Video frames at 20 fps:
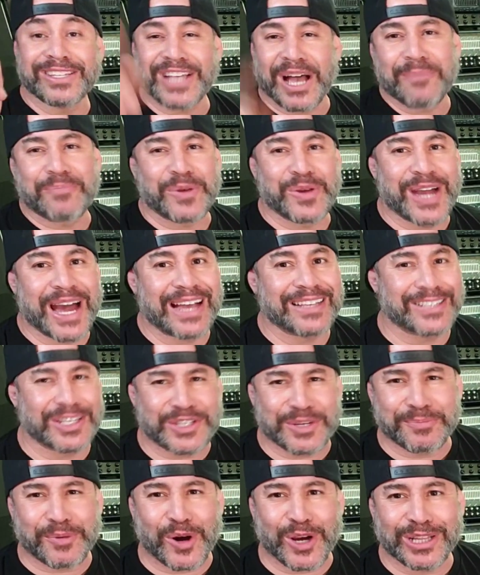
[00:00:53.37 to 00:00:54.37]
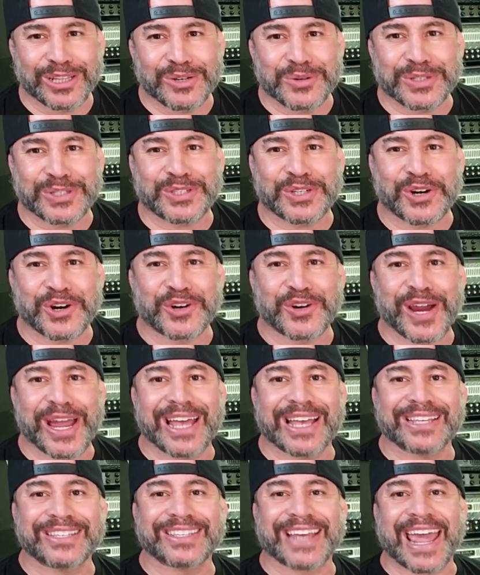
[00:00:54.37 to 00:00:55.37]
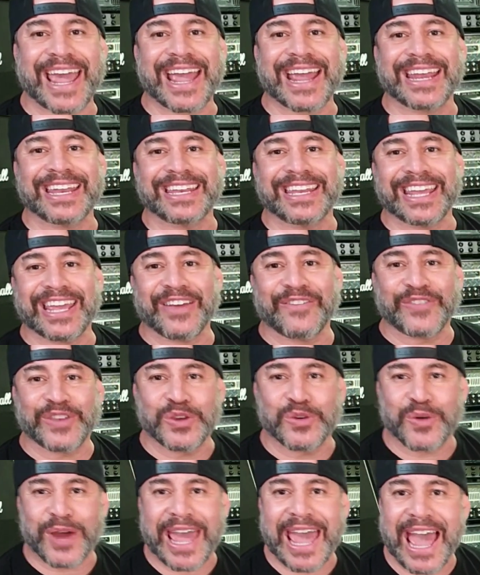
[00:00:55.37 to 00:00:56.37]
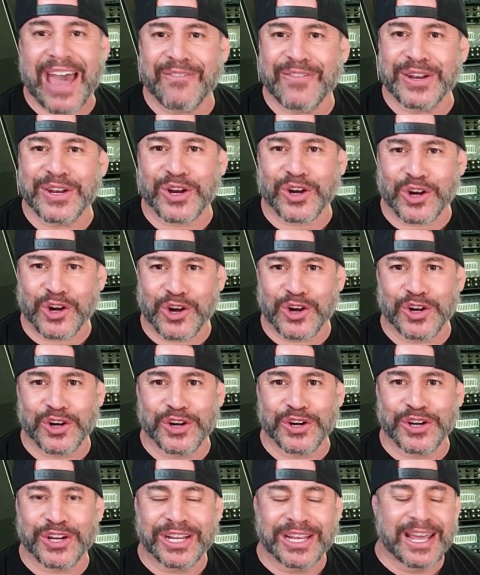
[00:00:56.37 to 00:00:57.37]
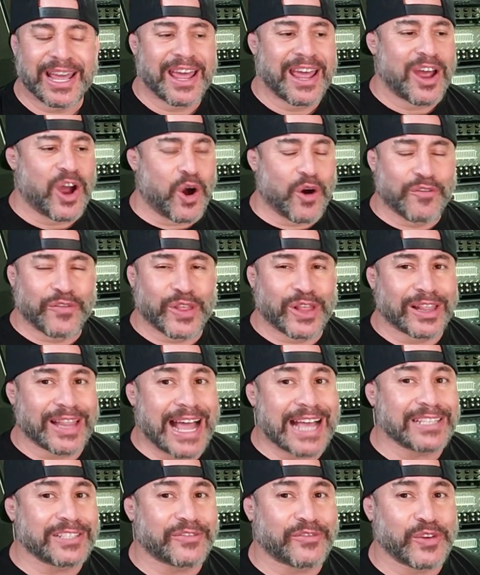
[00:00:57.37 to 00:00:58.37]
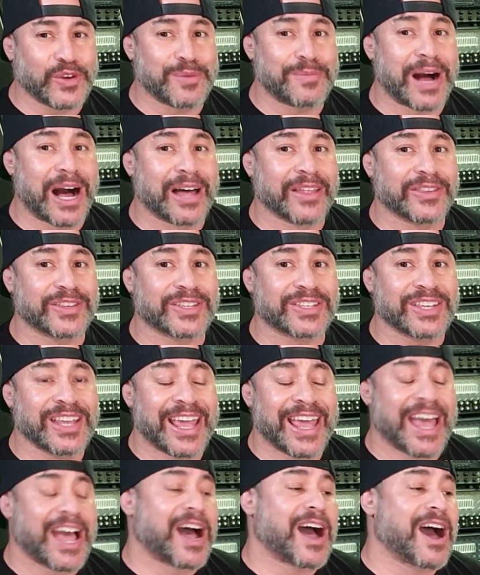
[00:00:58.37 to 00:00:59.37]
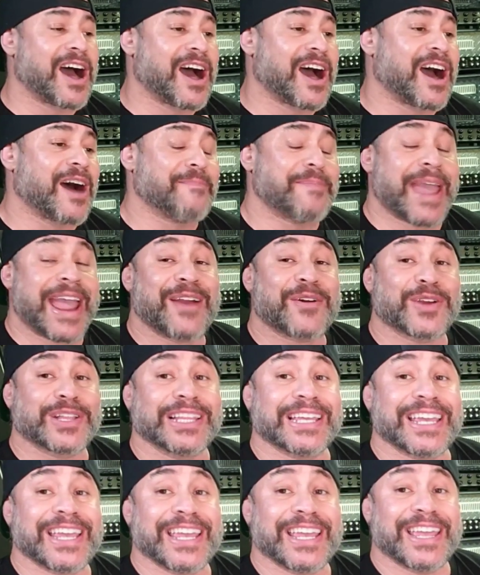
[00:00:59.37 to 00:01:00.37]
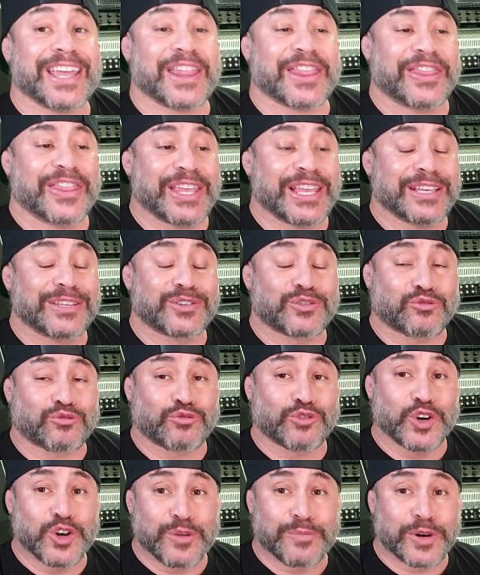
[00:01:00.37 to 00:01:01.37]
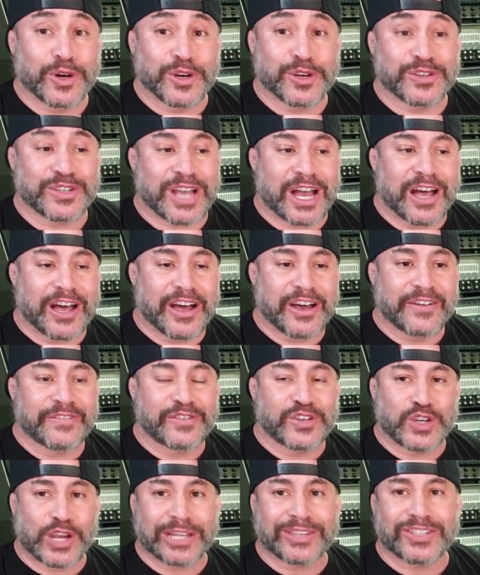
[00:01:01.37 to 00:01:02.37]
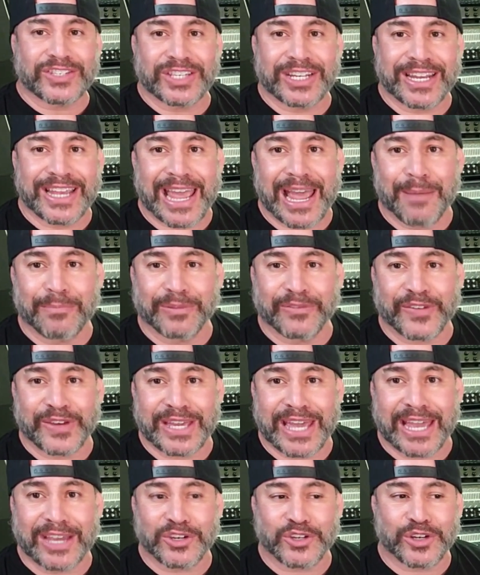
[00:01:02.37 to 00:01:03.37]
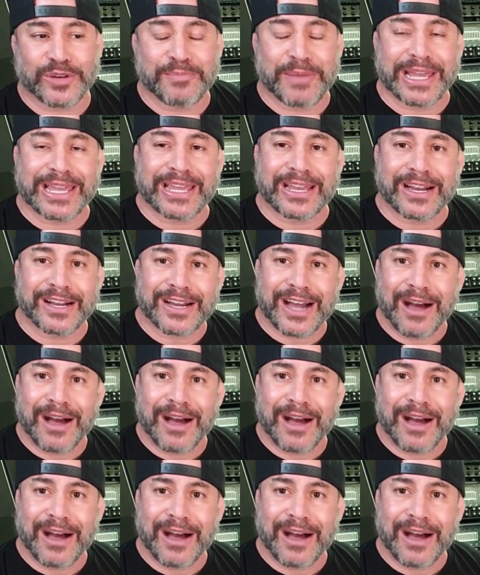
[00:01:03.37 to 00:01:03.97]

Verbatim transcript: is up, you guys? It's your boy Louis Torres. And if you haven't heard over the last few months, uh, apparently these rumors of Jet City Amplification making a